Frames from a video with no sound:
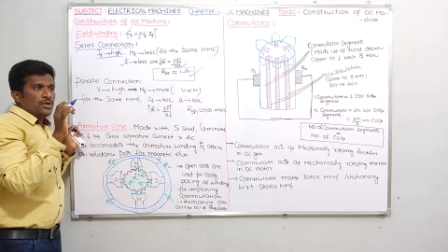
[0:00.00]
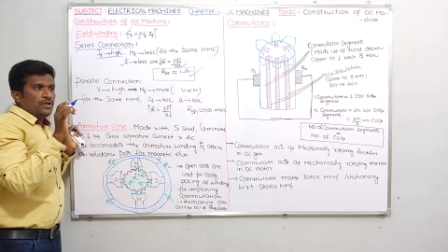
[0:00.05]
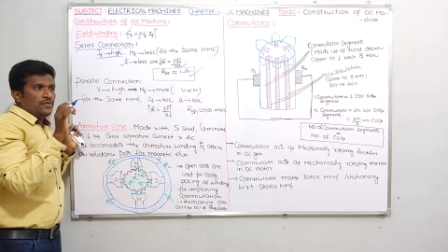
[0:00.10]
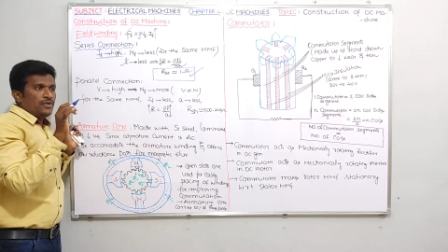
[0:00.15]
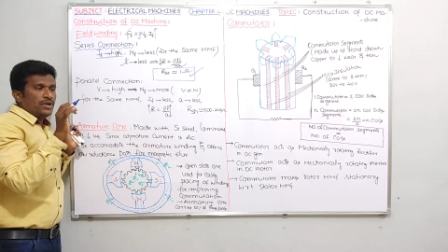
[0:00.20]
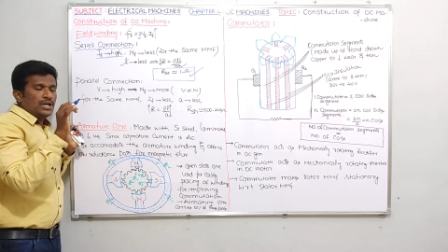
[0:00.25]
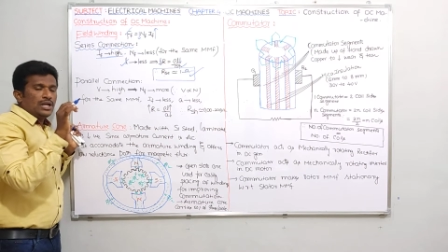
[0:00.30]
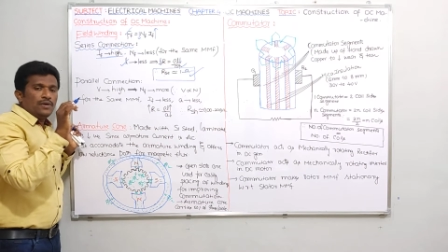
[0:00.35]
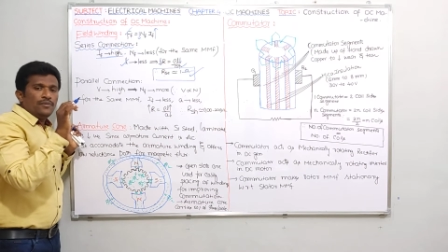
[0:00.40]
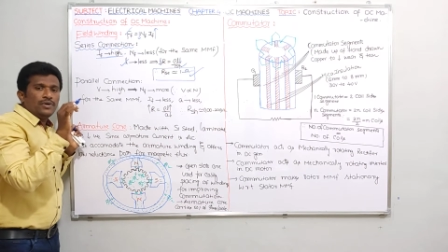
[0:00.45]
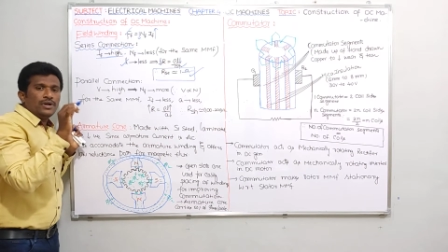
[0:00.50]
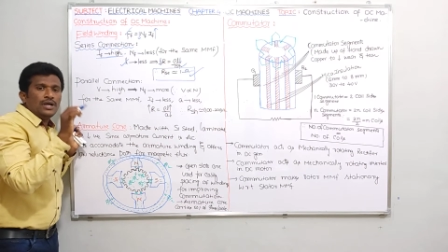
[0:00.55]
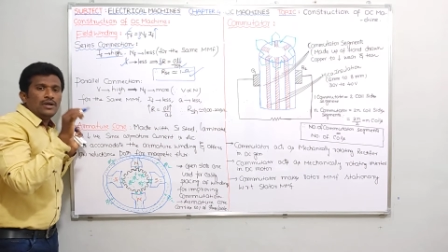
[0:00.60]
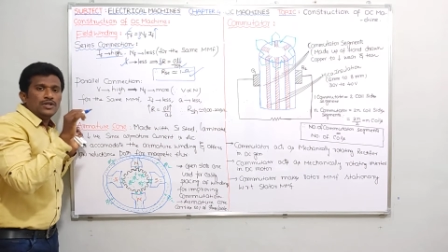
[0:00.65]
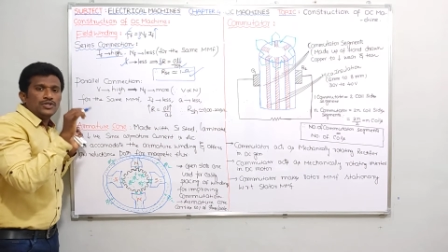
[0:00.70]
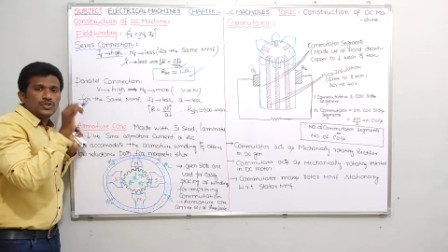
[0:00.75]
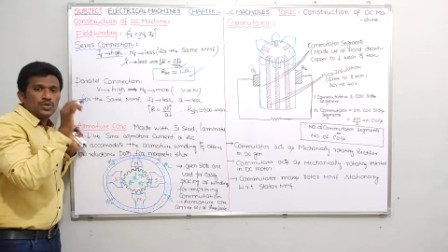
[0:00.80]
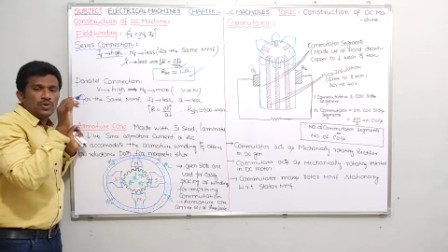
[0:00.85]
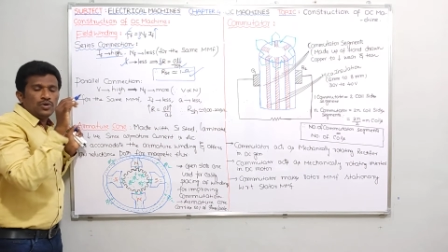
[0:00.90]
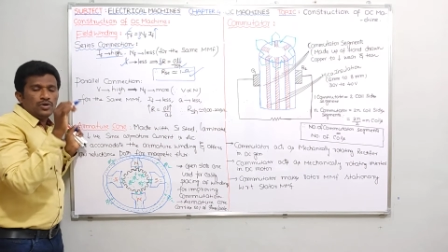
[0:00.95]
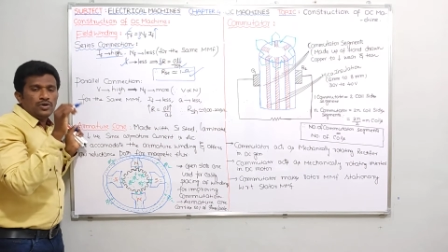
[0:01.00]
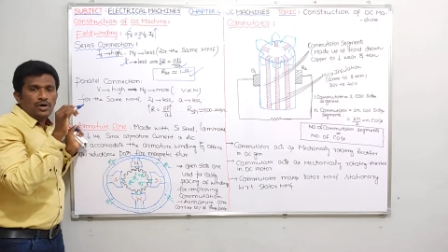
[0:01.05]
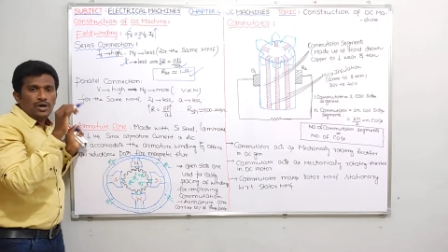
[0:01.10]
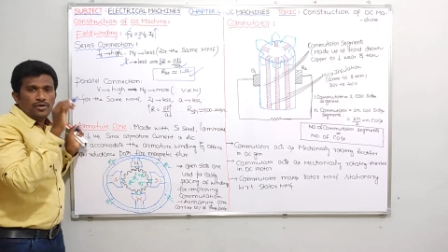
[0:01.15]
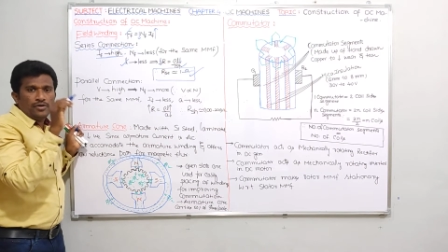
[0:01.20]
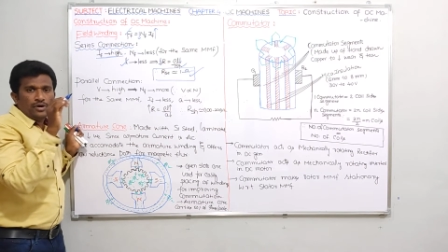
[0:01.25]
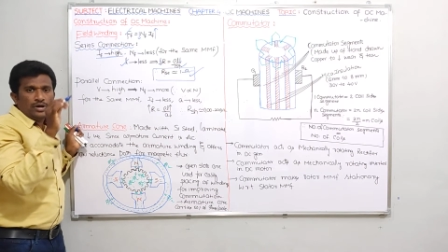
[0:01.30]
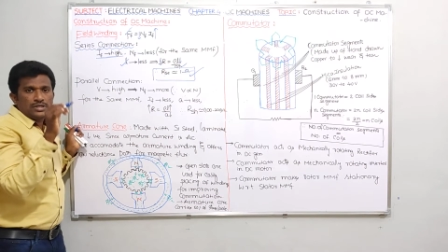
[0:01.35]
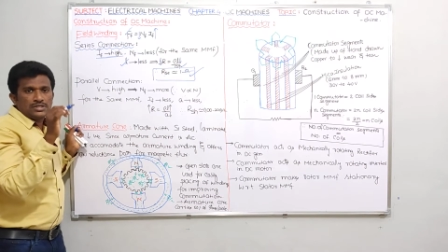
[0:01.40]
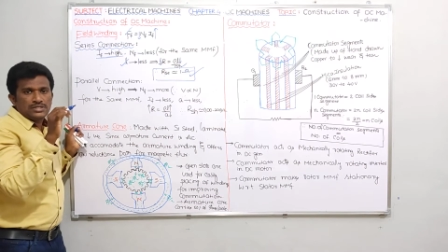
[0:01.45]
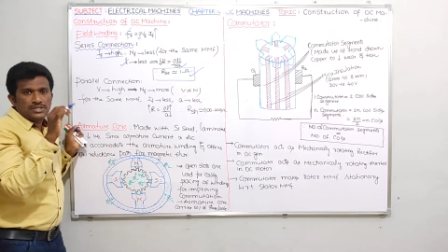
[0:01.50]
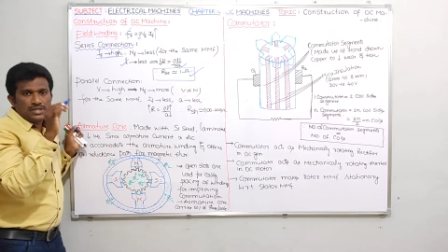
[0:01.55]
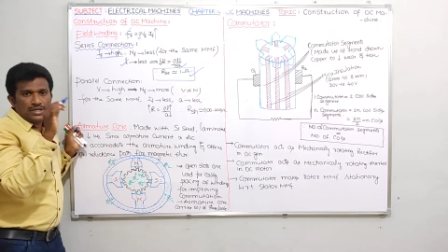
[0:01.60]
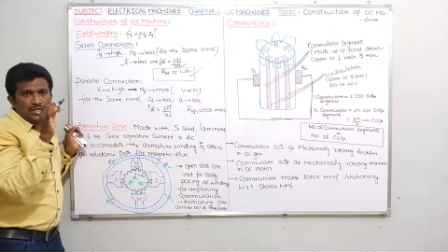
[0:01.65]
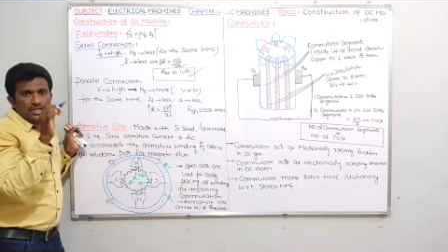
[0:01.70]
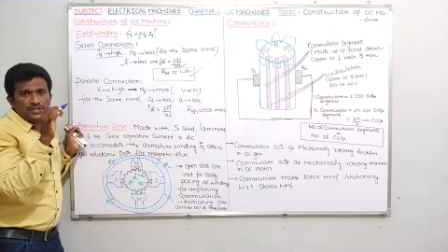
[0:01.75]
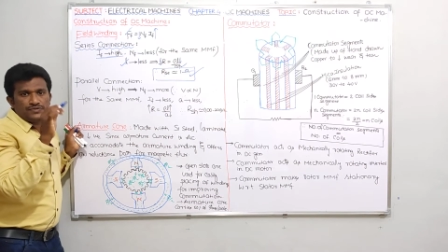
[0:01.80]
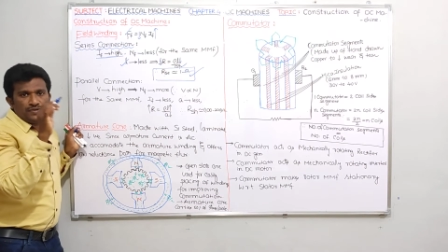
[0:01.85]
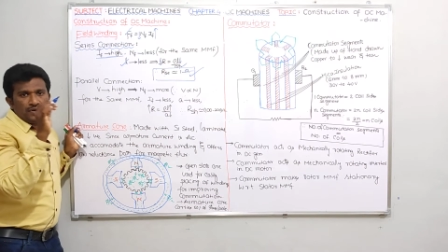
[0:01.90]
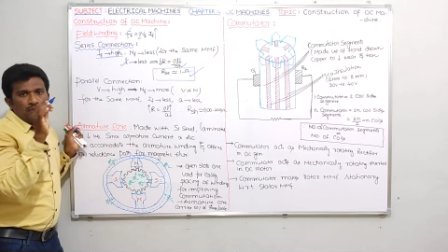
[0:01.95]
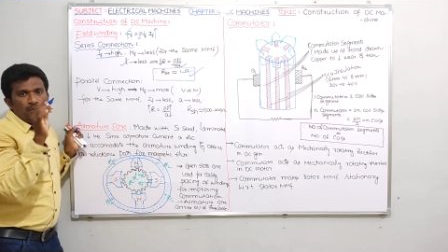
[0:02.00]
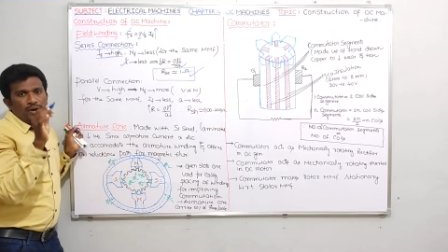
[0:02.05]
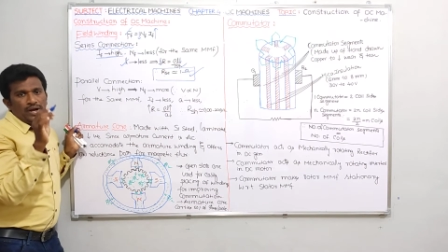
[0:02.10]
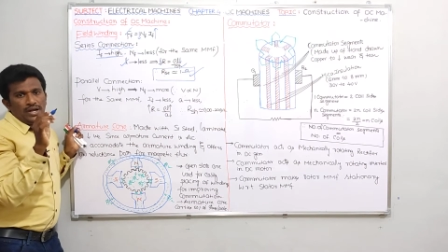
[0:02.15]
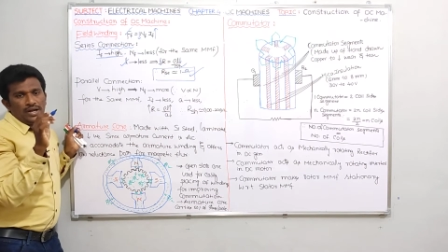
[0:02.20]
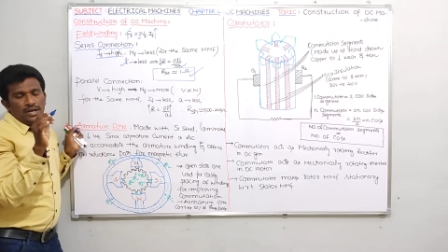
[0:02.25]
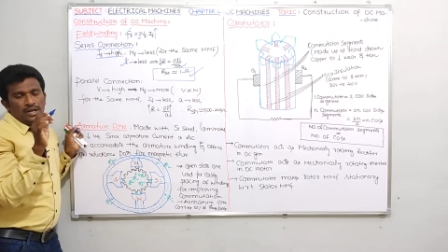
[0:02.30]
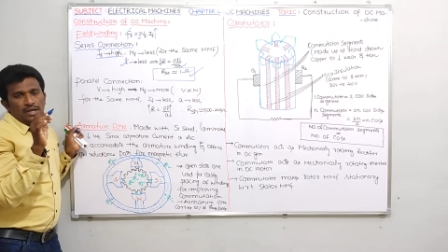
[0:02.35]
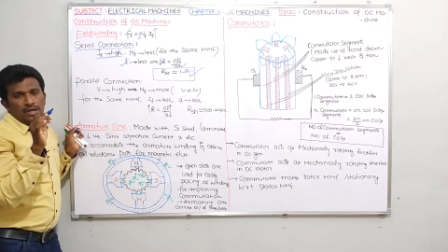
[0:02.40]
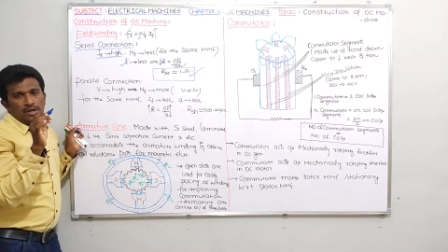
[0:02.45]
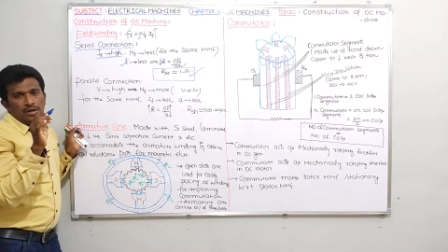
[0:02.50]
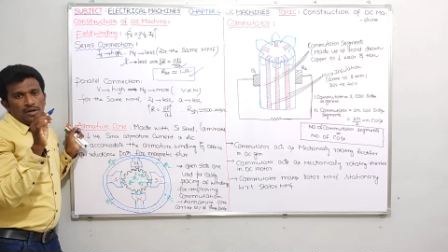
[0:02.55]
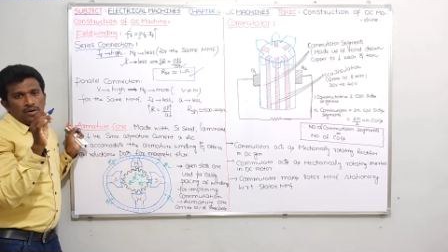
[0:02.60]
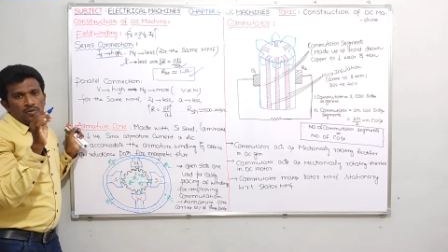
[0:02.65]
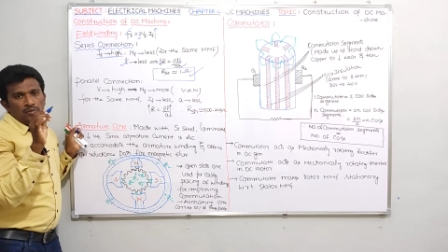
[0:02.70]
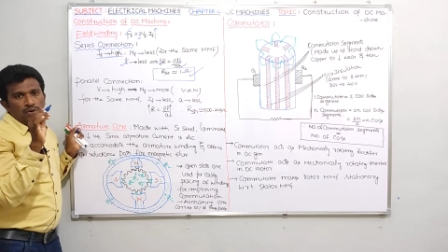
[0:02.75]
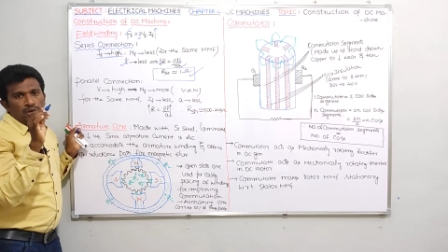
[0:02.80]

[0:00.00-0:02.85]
whenever I will show series field winding,